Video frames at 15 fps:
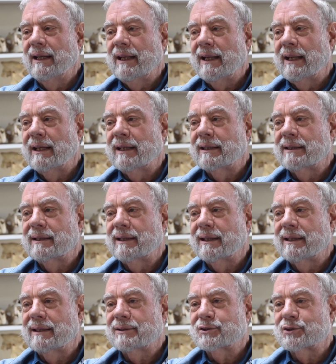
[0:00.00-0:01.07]

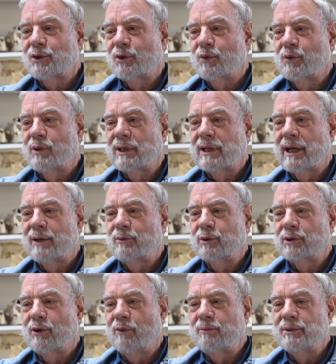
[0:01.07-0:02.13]
And so when I
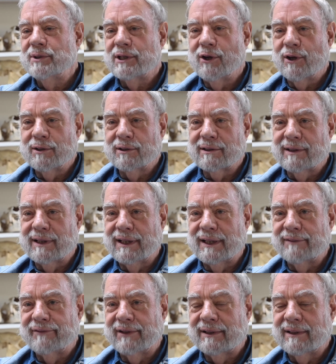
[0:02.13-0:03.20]
would open the
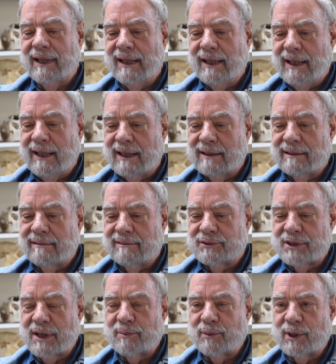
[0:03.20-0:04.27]
autoclave and
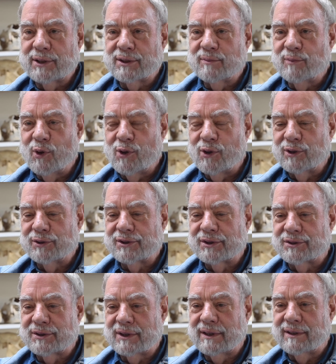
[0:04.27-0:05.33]
separate the molds and
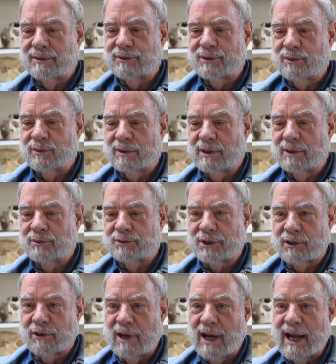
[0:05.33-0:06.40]
see that it was a
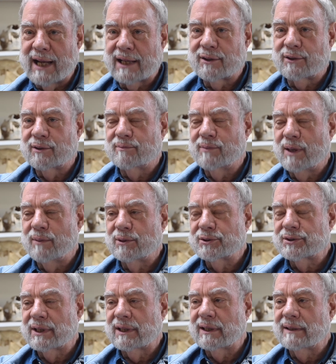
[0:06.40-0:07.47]
crack or
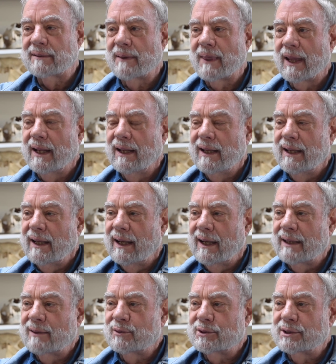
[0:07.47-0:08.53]
bubbles in it,
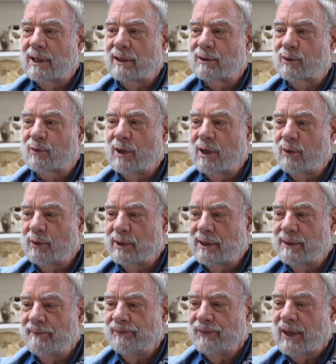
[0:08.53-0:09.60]
I would tell her, well, we
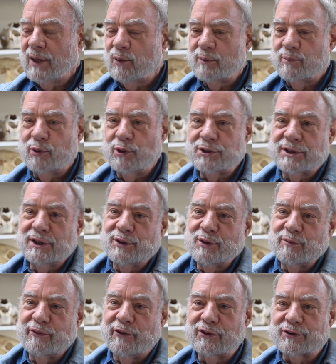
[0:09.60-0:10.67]
pushed a new
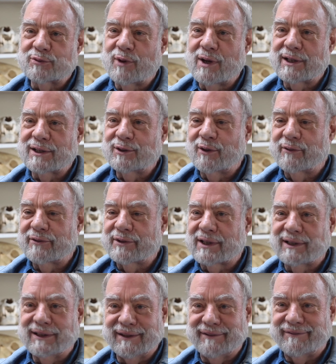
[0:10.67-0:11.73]
Volkswagen over the
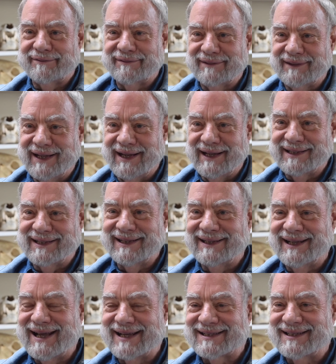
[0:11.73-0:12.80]
cliff again
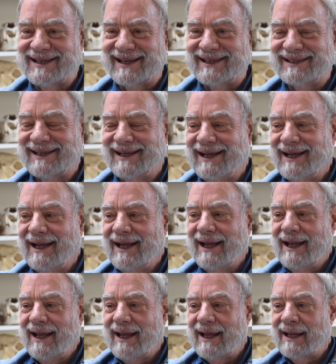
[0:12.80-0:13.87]
last night.
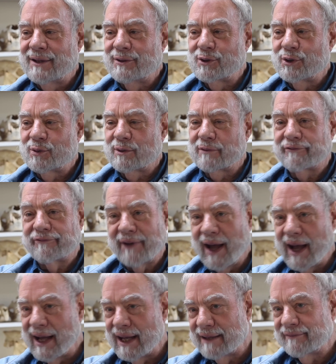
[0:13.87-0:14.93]
And there were
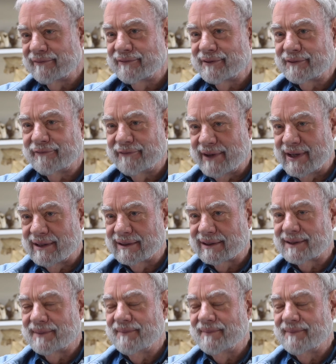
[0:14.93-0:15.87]
5 that failed.